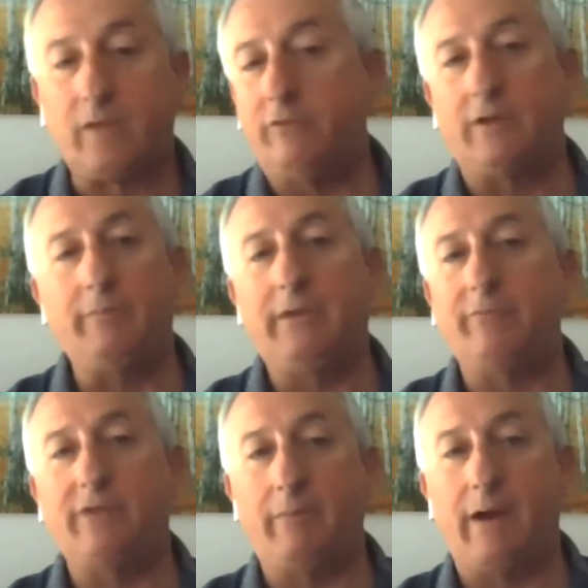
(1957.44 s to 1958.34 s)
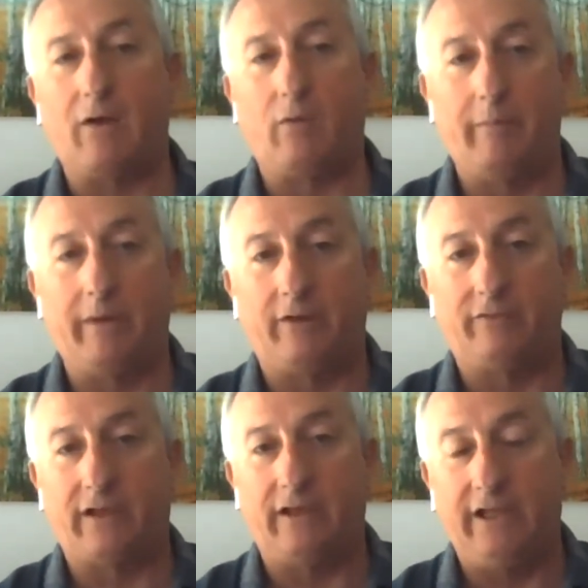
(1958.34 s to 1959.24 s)
Sometimes they buy equipment because
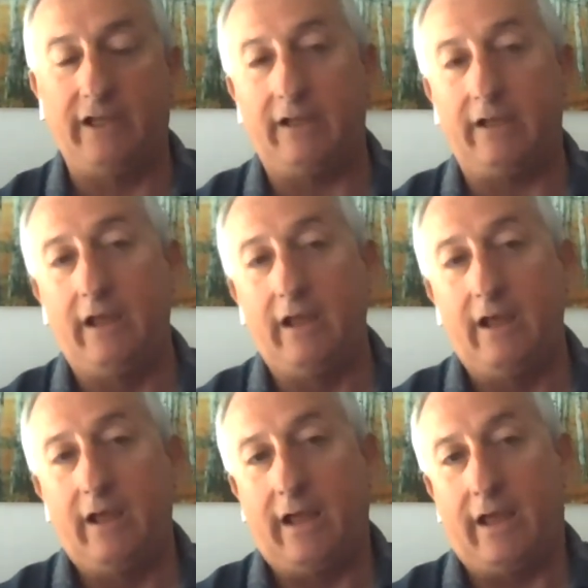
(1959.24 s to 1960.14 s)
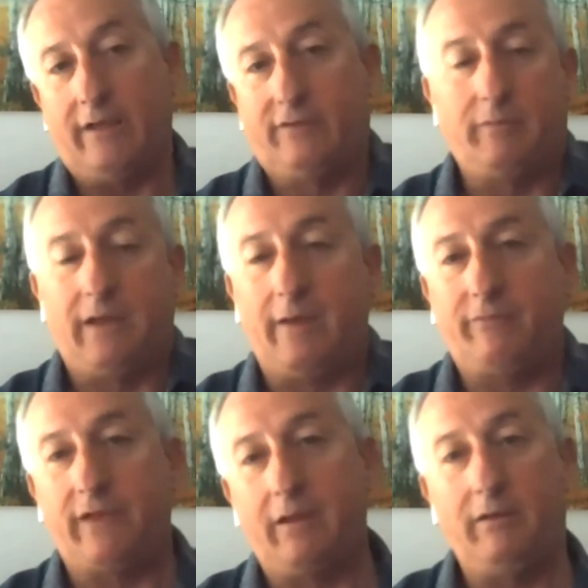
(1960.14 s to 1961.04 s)
they need it. And
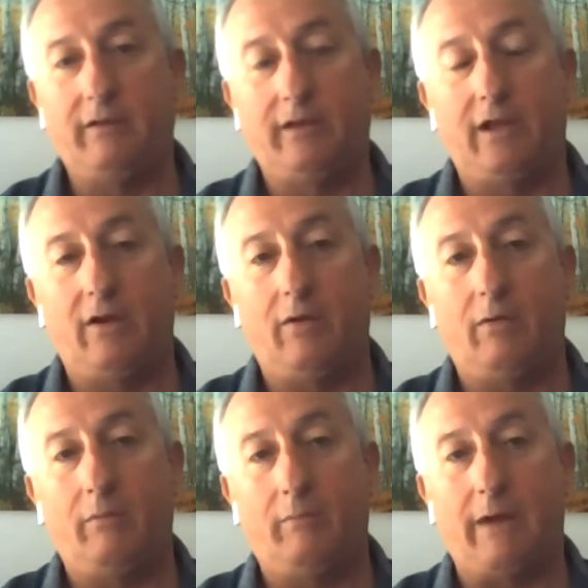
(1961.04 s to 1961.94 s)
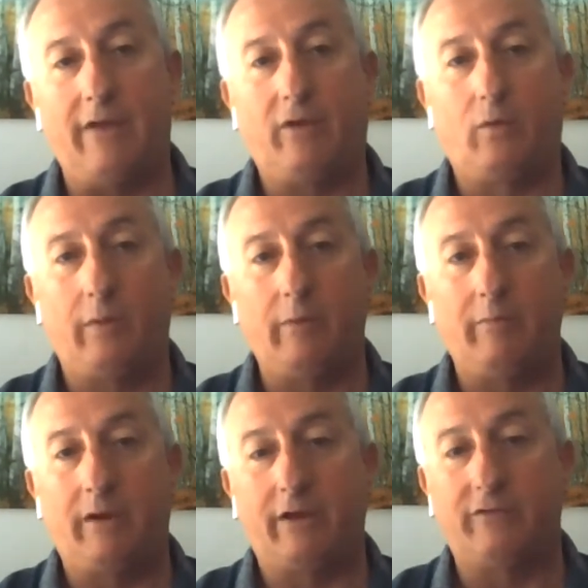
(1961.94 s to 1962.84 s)
sometimes they, buy the equipment
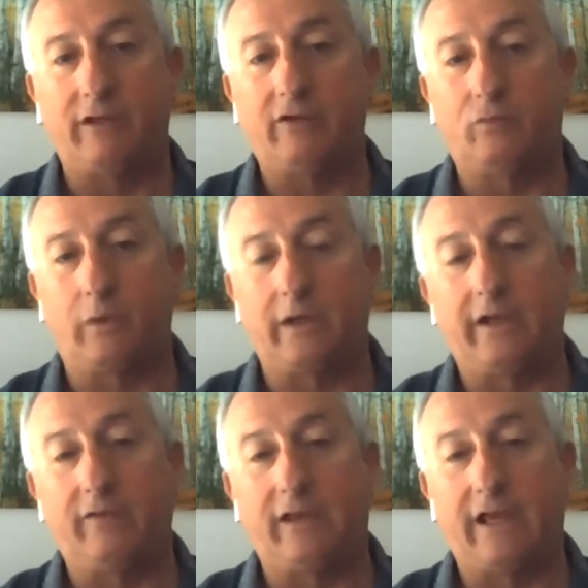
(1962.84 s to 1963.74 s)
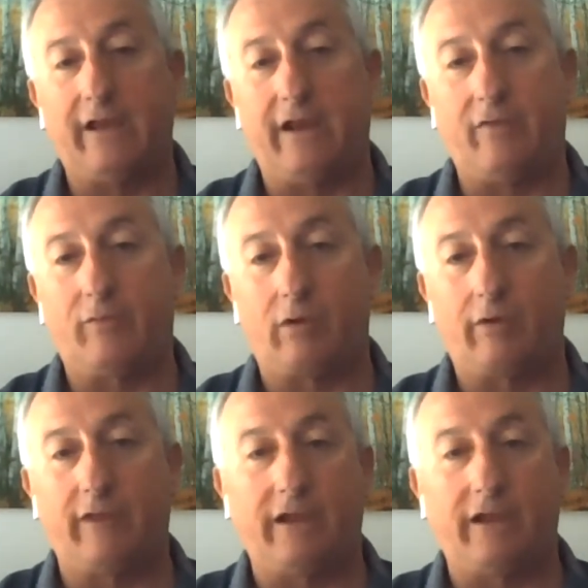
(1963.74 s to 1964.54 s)
because they just want to kick the can down the road. And